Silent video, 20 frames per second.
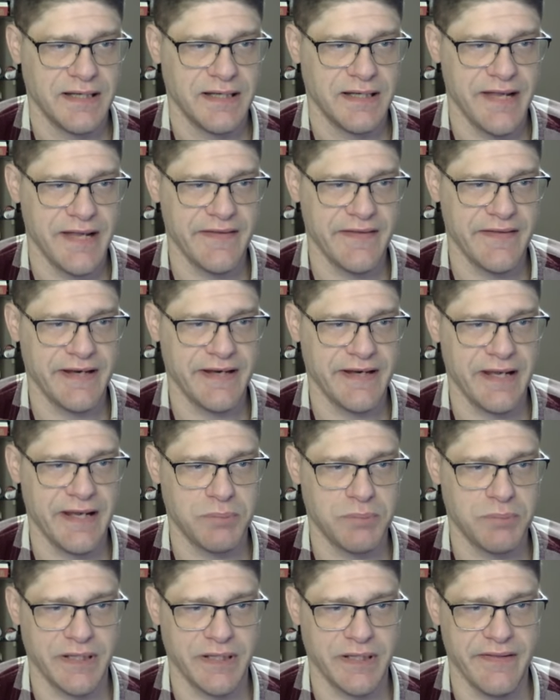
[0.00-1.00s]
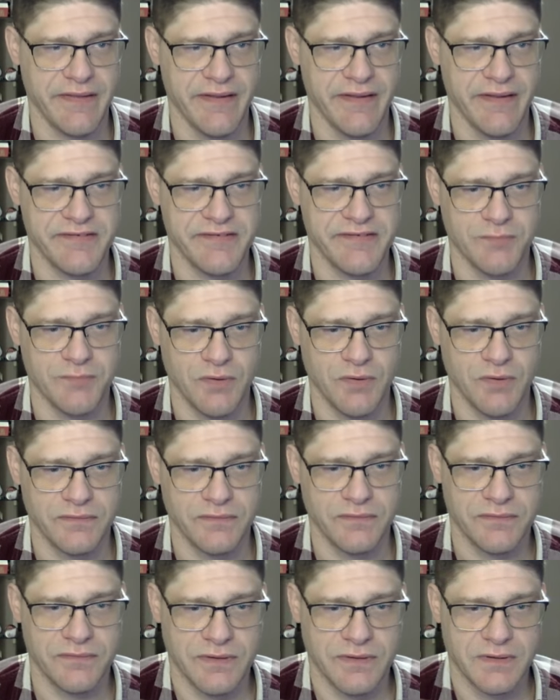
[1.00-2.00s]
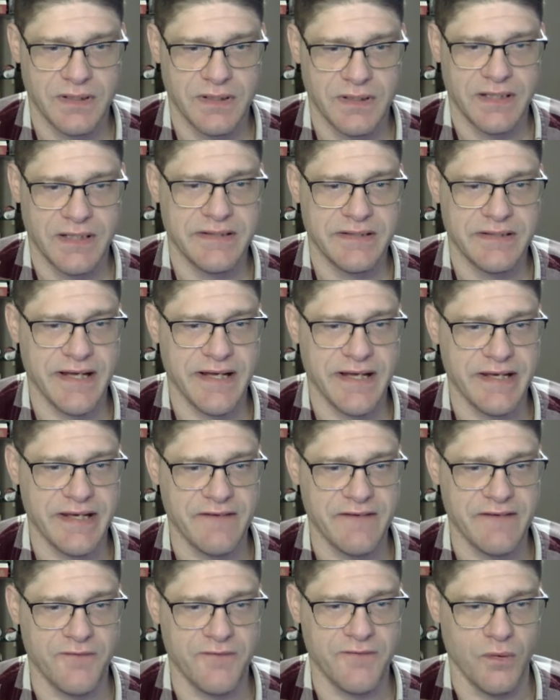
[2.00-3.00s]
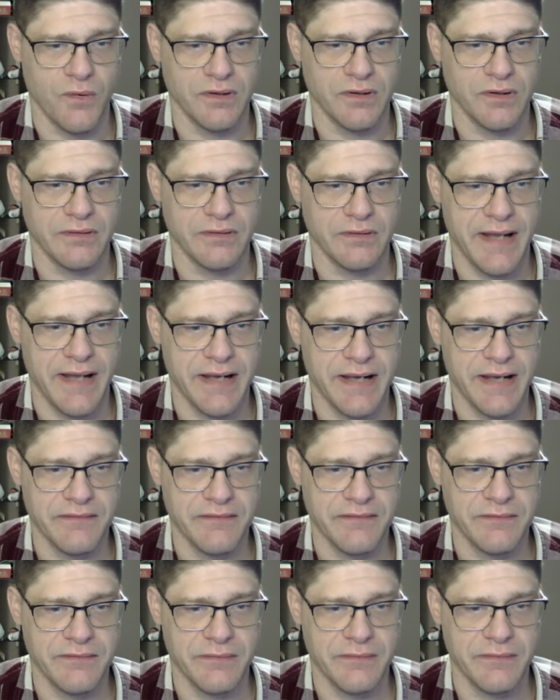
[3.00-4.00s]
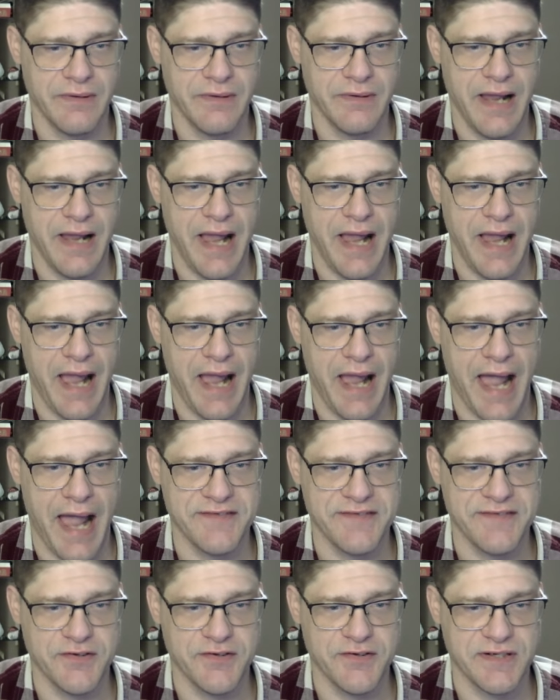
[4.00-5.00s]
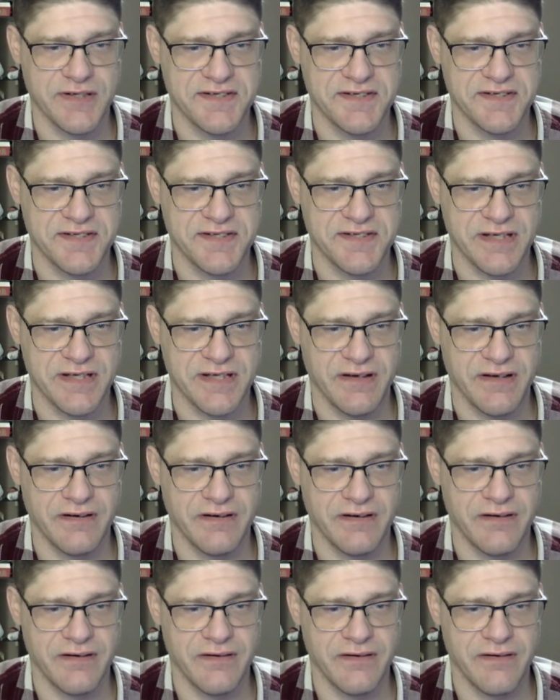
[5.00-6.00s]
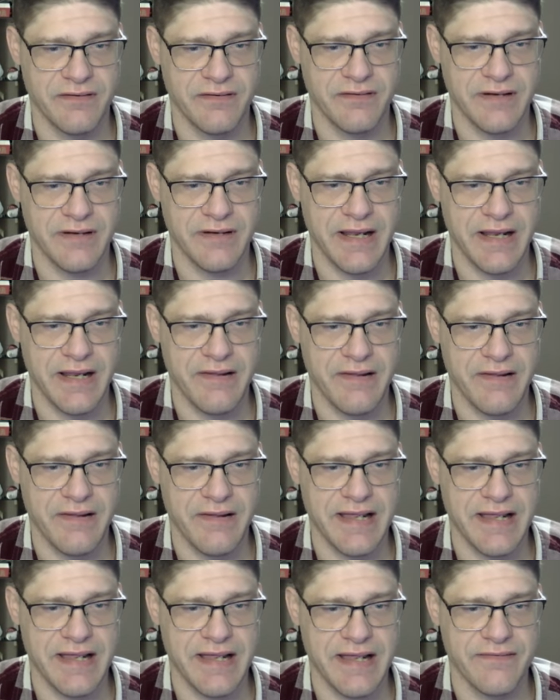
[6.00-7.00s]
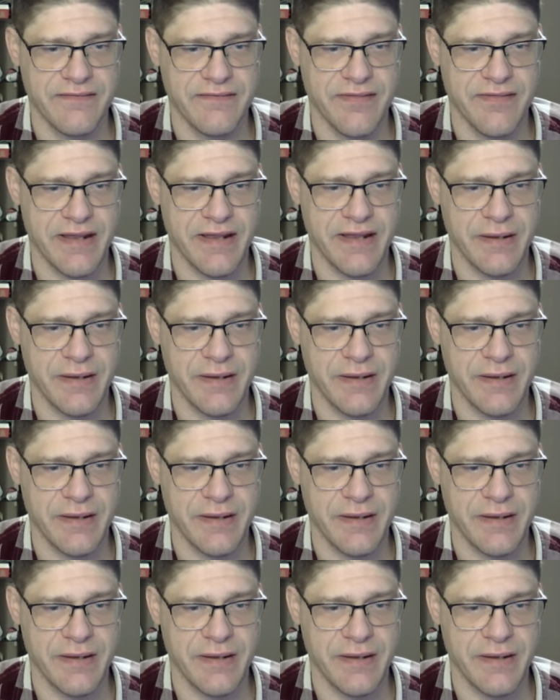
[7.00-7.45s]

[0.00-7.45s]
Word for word: and then I had played this move, knight e4. And as you can see here, uh, the